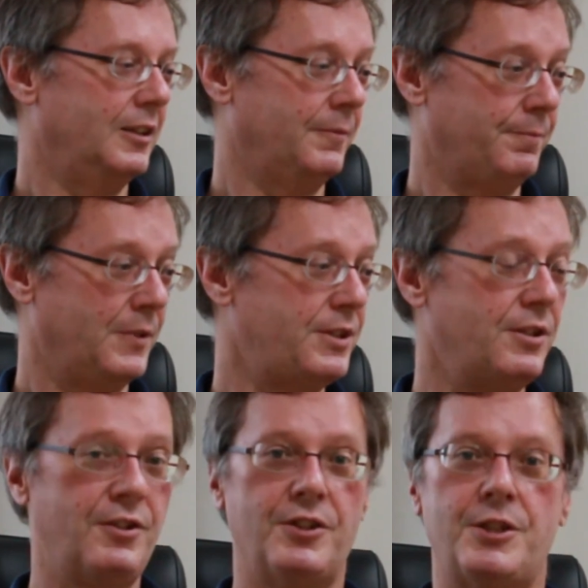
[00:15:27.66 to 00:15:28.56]
Listen
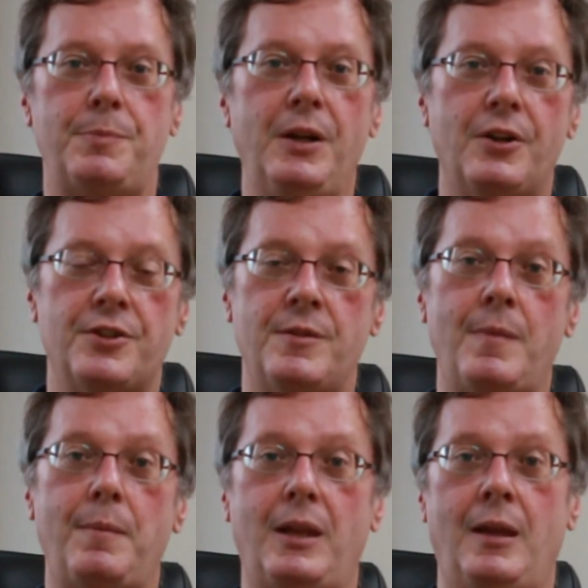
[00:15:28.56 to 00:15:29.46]
to good speakers and
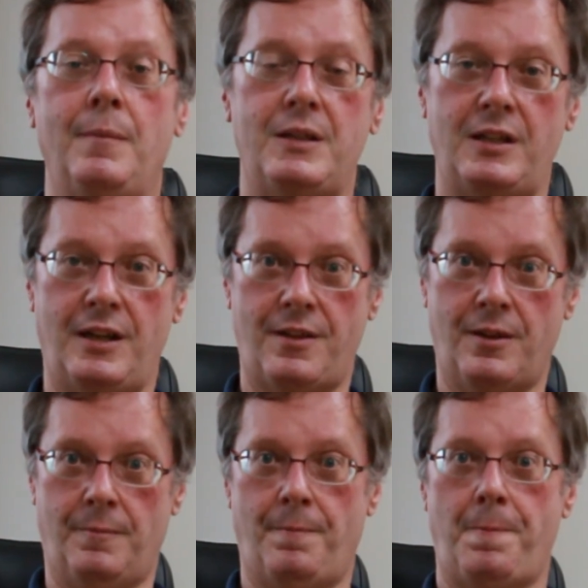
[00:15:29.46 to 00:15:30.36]
maybe imitate
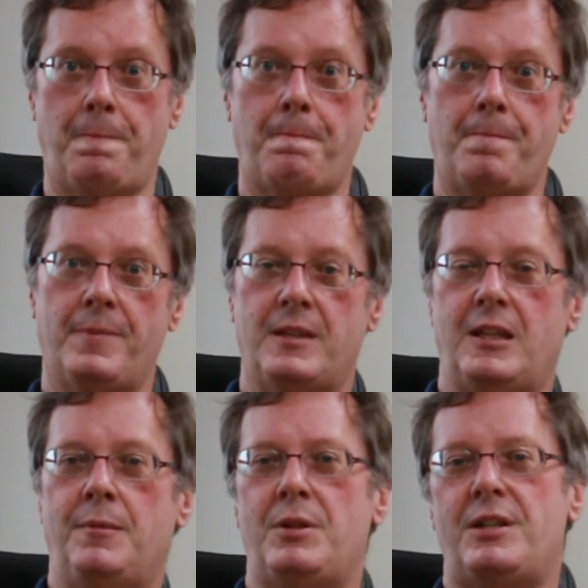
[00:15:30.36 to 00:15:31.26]
them.
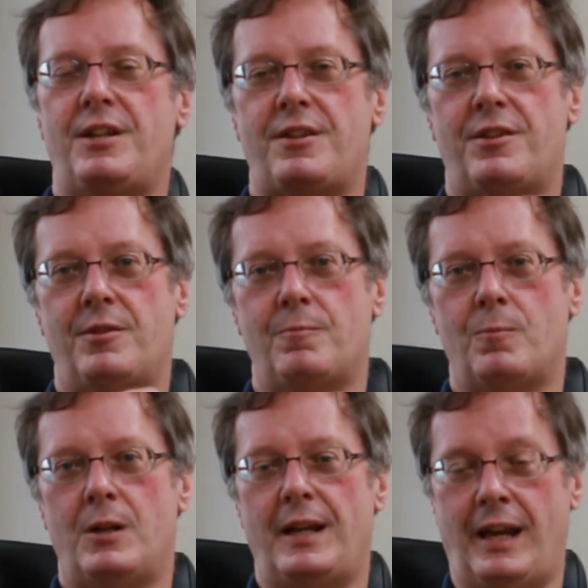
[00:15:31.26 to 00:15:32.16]
Imitate them
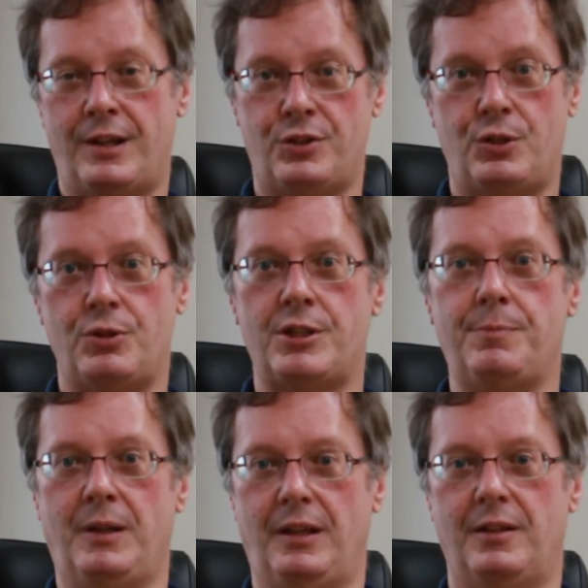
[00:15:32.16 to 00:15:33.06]
as you
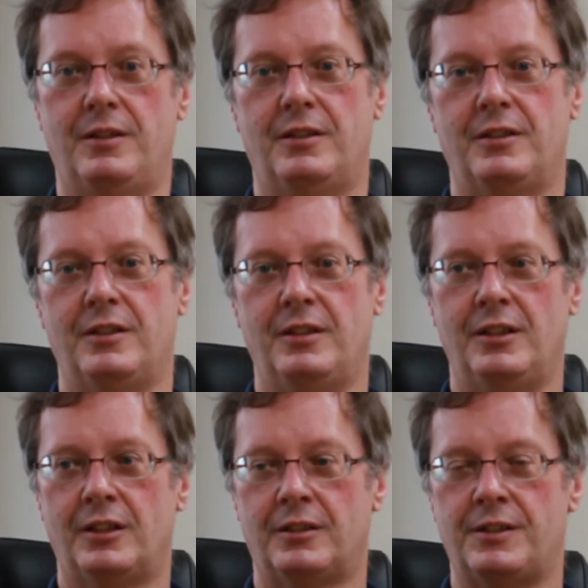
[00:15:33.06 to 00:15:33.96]
speak.
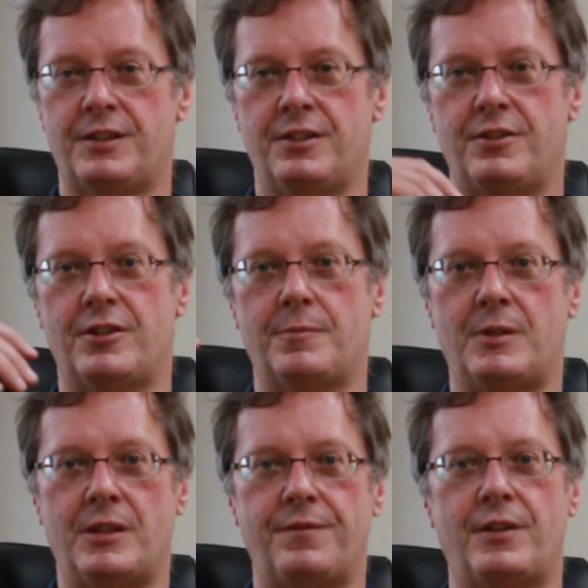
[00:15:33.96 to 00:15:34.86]
You listen to them
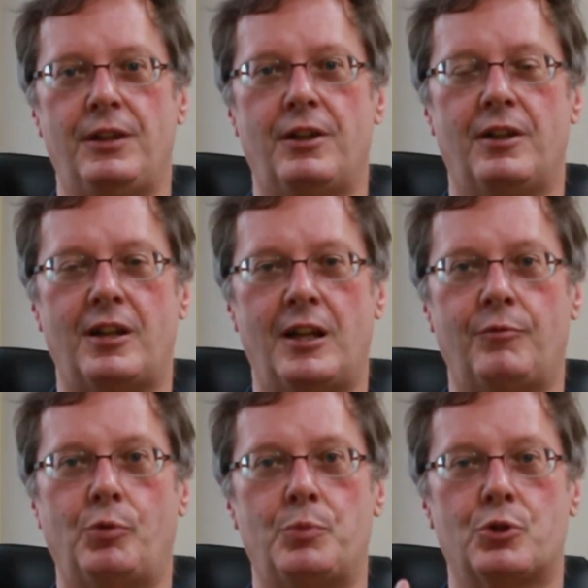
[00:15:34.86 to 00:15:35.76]
enough that you can kind of
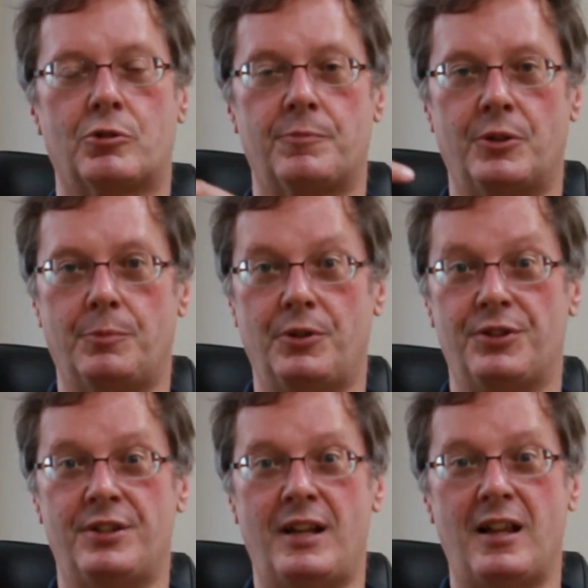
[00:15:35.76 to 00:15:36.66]
absorb their
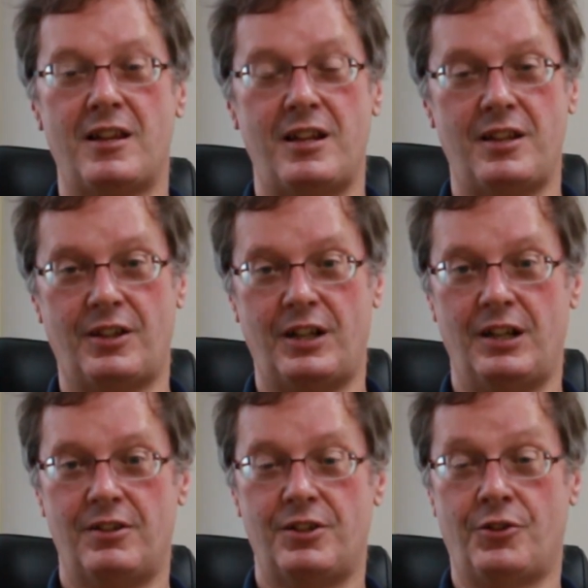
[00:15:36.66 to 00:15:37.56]
personality, their
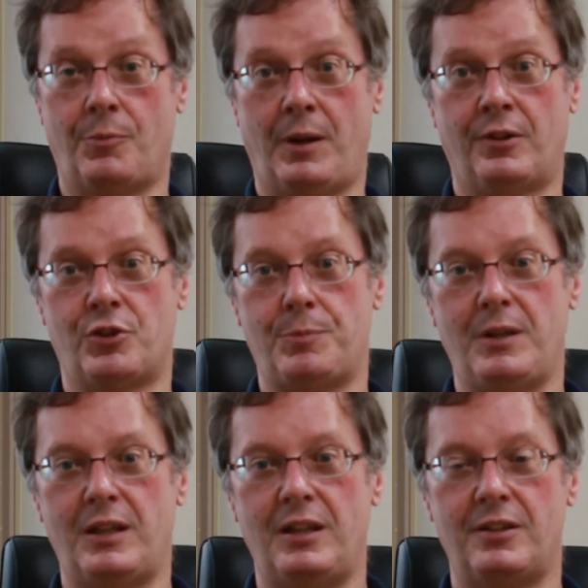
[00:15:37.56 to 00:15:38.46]
character, and their manner of
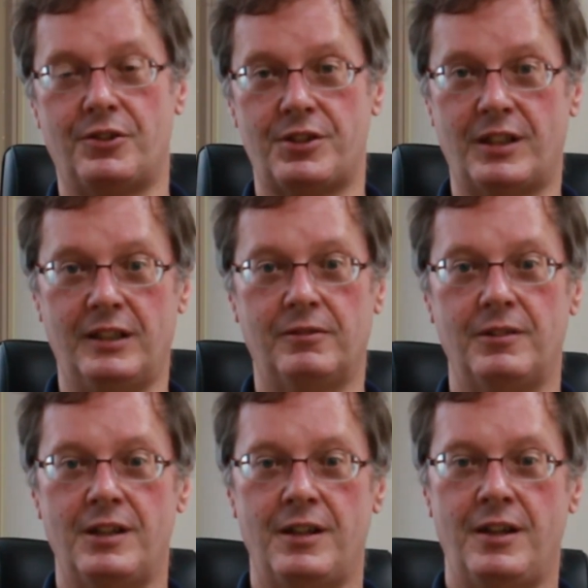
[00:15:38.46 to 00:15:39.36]
speaking, their style.
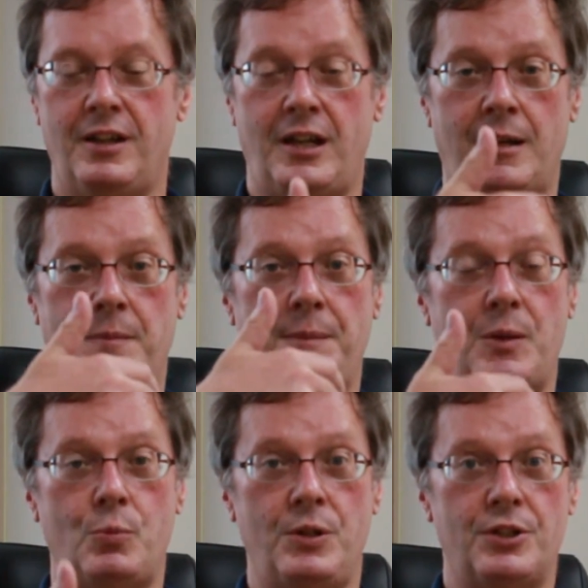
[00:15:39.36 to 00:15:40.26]
And maybe
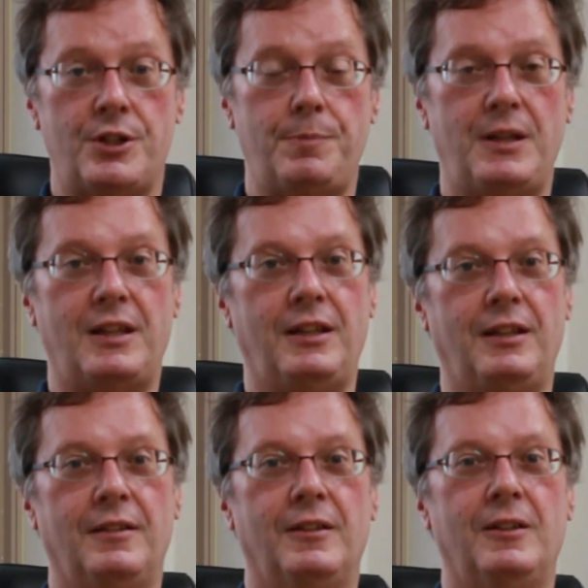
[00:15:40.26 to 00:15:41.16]
when you're
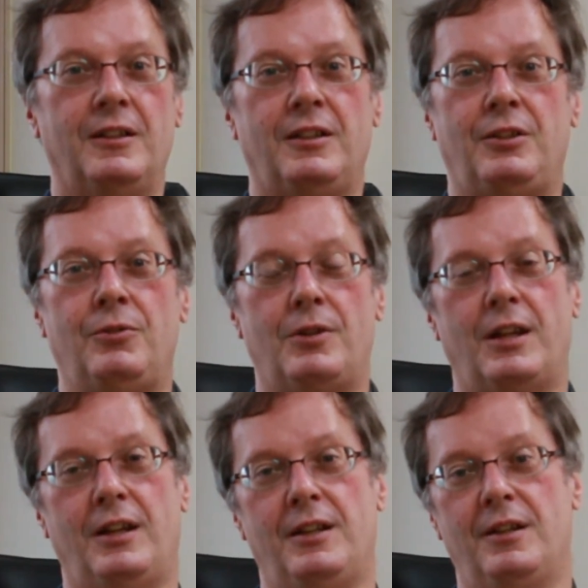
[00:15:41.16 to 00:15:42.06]
speaking, you
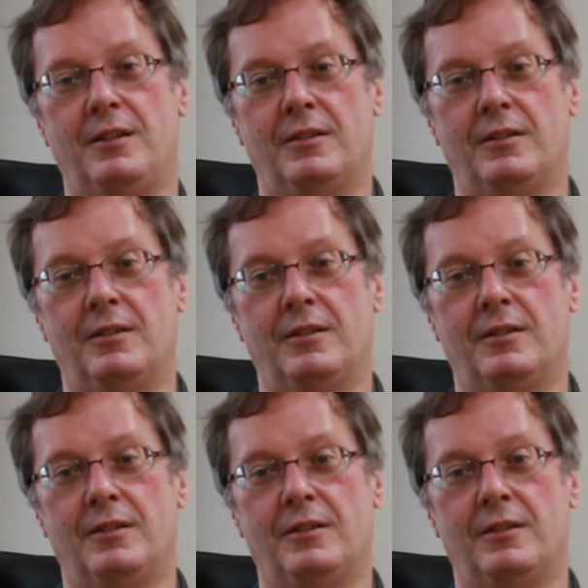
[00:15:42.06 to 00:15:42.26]
can